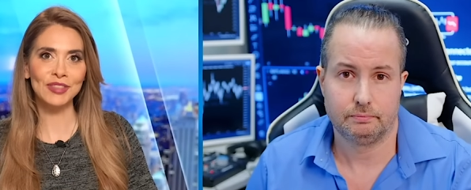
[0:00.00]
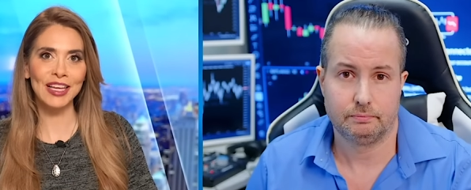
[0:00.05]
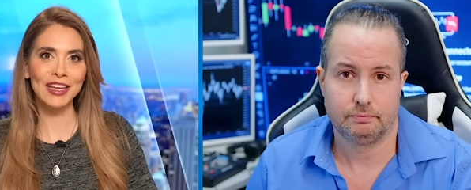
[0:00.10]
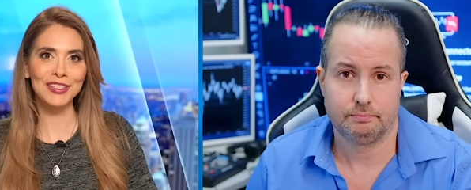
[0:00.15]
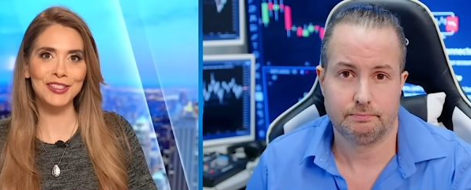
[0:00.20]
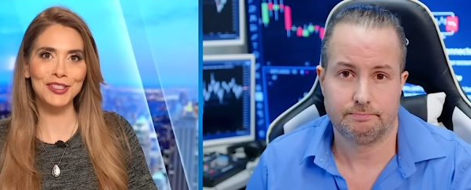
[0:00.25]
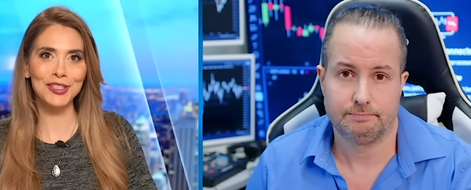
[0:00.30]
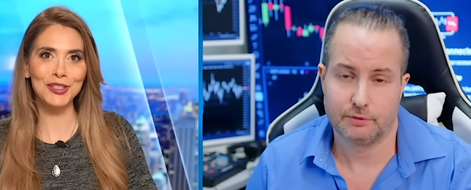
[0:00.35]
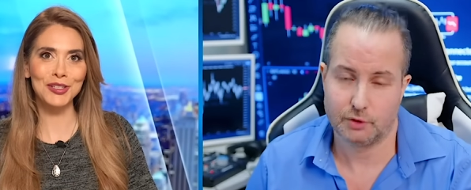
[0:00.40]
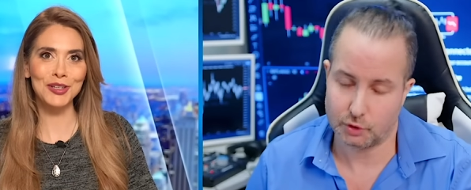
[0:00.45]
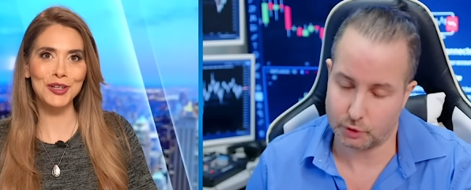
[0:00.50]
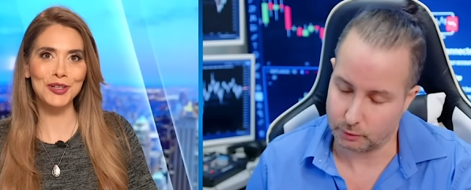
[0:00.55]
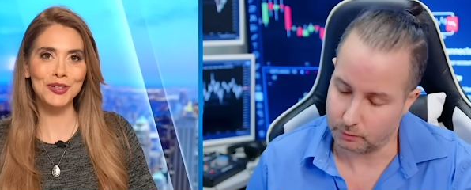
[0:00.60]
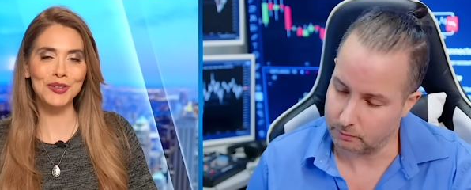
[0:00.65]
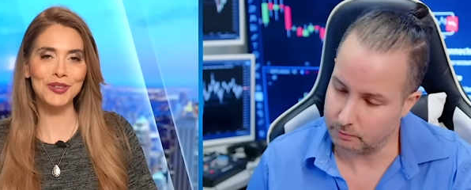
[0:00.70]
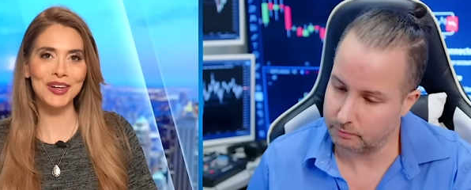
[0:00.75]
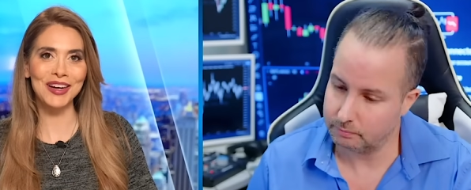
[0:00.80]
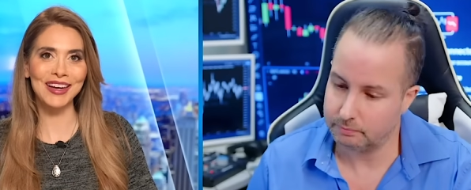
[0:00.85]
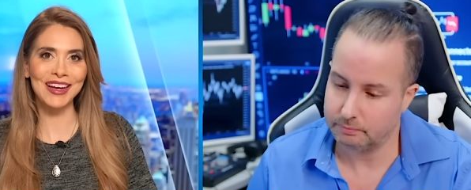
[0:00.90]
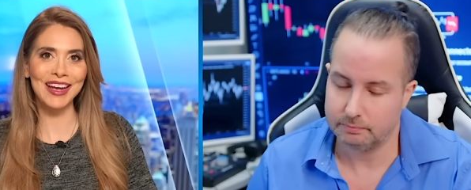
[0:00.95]
Speaker 1: as you
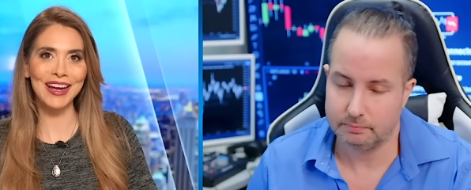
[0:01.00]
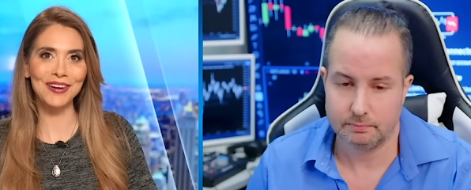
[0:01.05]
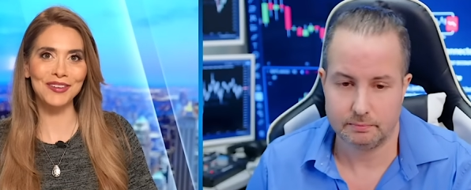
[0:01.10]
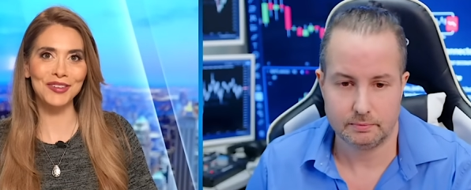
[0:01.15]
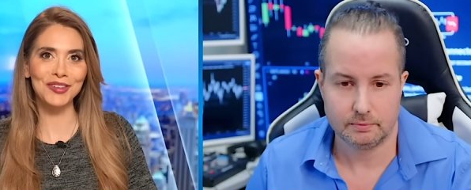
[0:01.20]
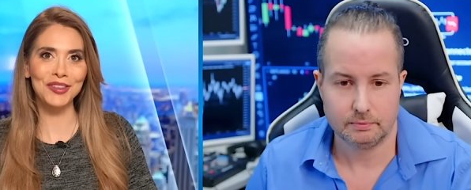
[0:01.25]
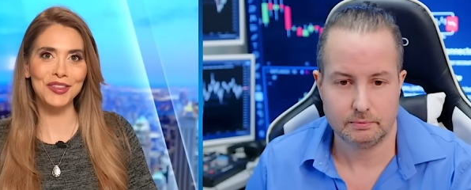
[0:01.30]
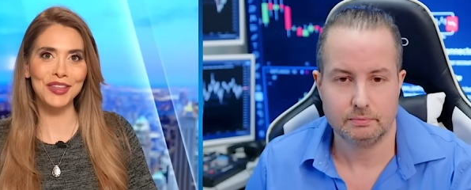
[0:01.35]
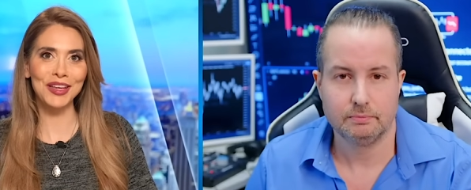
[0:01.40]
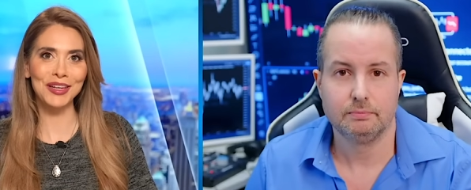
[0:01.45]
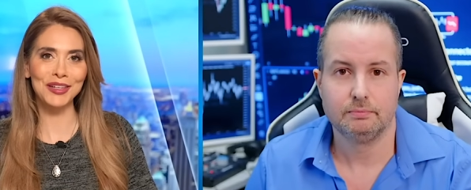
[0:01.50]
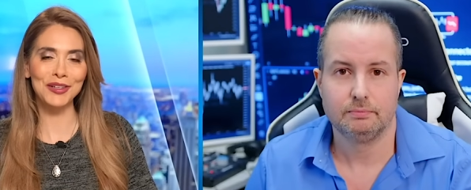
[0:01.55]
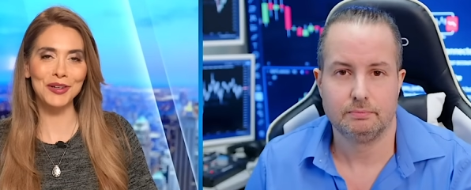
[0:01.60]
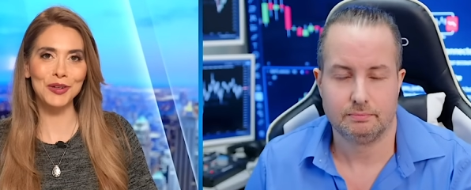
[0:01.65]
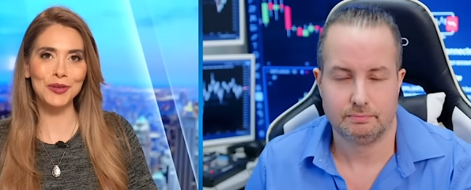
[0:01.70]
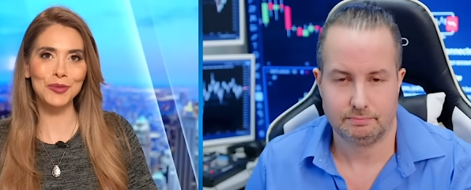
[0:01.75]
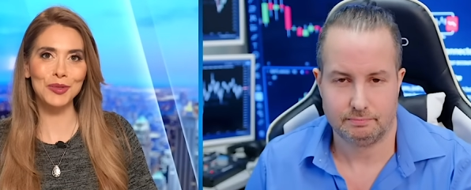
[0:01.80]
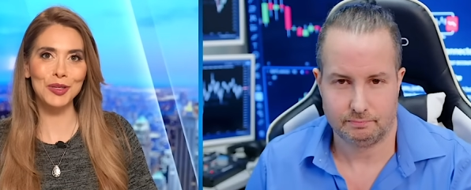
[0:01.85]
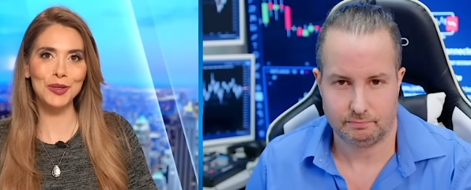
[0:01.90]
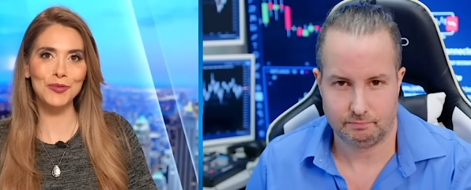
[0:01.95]
know, Gareth, and
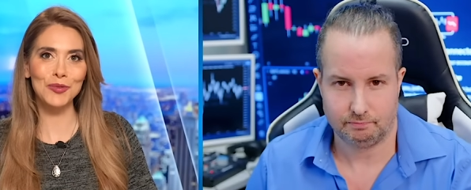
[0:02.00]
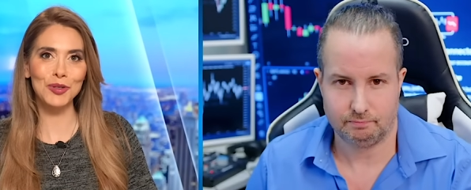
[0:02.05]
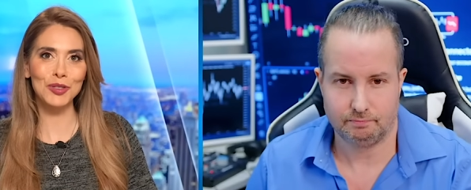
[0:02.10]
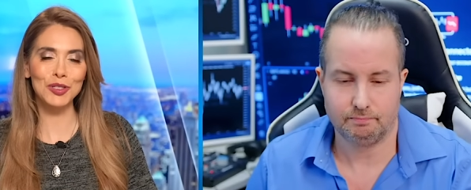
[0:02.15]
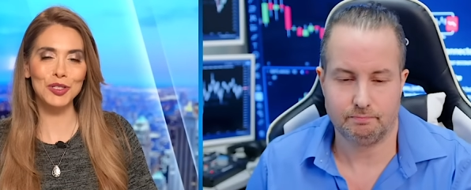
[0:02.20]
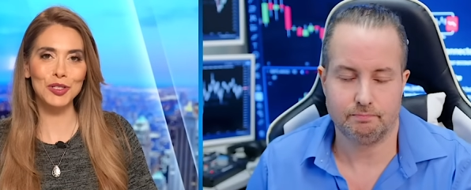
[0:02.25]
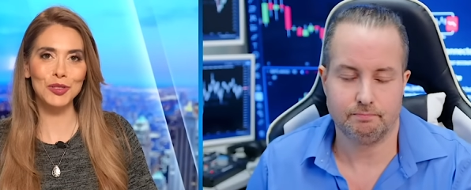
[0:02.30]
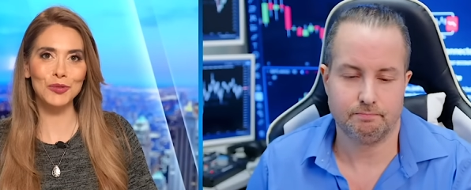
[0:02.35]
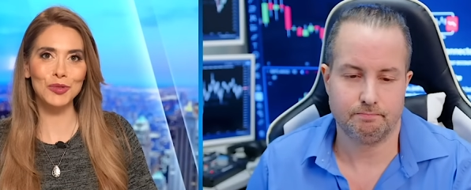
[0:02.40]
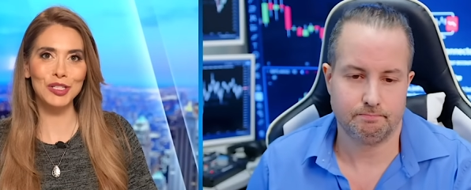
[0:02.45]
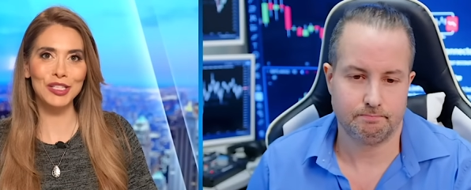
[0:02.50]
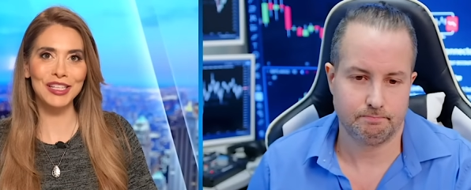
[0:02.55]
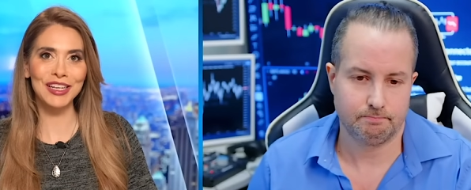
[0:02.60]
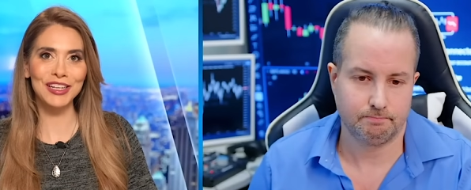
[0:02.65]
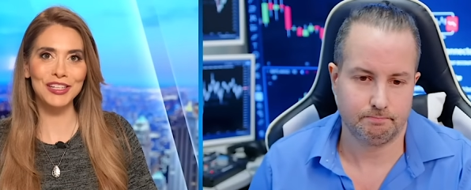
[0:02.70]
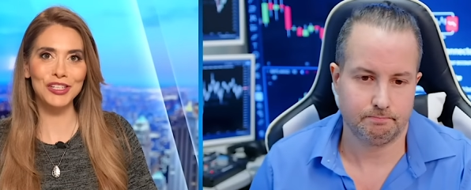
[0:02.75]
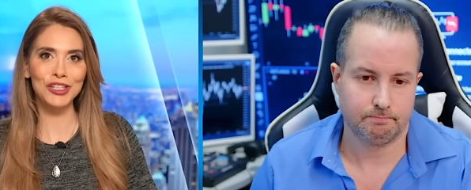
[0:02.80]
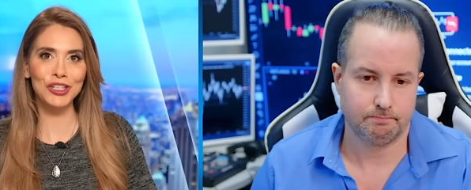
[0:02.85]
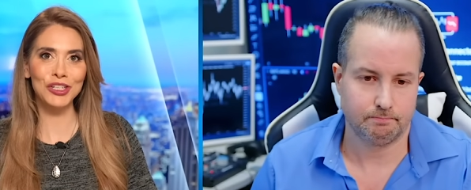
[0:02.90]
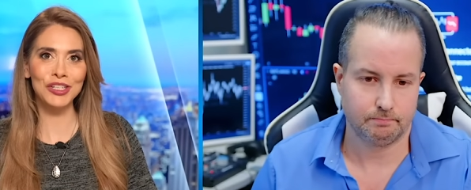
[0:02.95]
nobody wants a
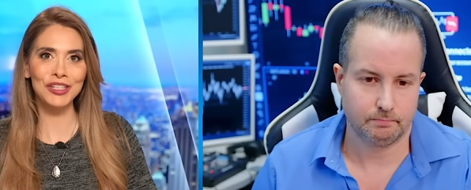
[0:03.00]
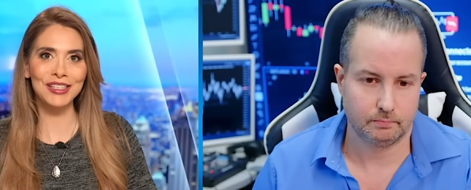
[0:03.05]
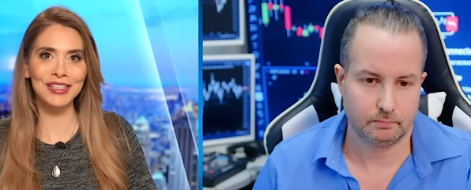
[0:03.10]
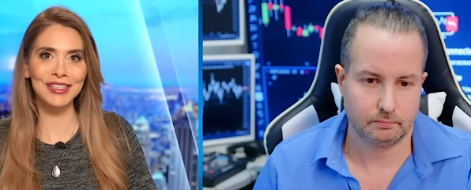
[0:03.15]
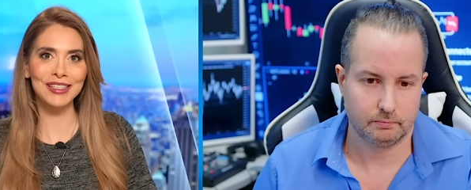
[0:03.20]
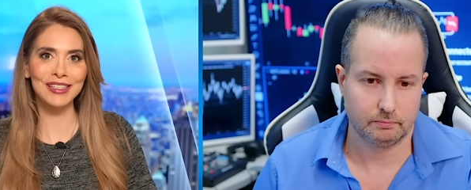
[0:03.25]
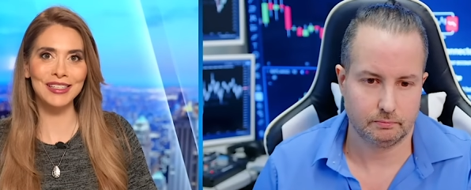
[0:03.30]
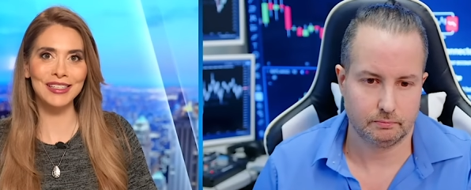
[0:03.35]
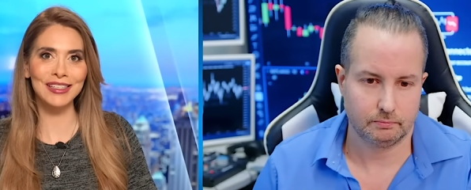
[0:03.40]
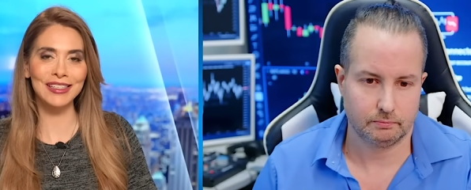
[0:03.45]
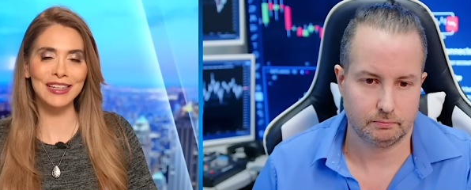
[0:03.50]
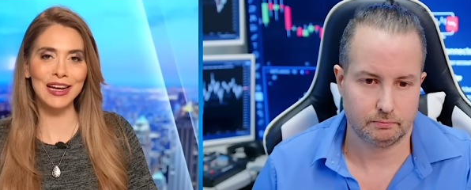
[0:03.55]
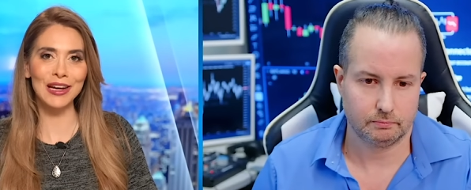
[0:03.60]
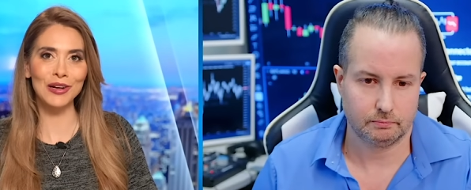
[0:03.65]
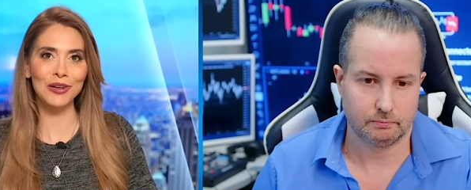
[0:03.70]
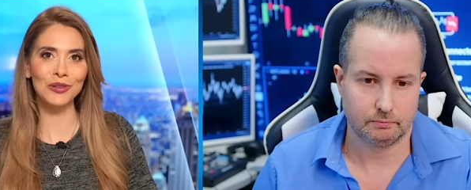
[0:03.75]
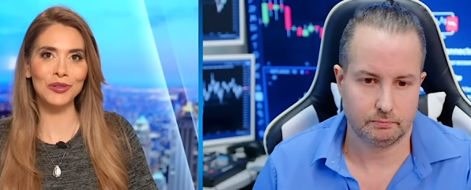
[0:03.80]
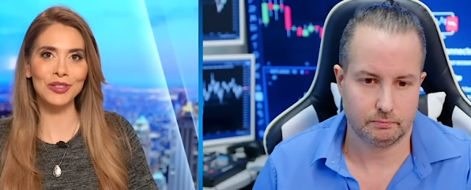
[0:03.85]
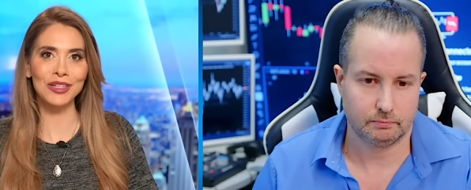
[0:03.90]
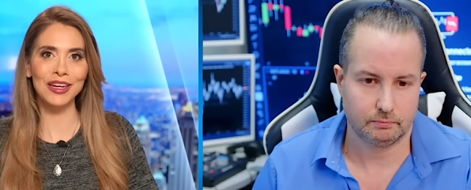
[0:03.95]
recession and a
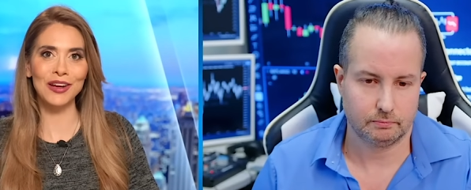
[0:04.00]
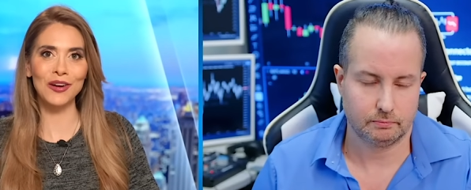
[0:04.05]
down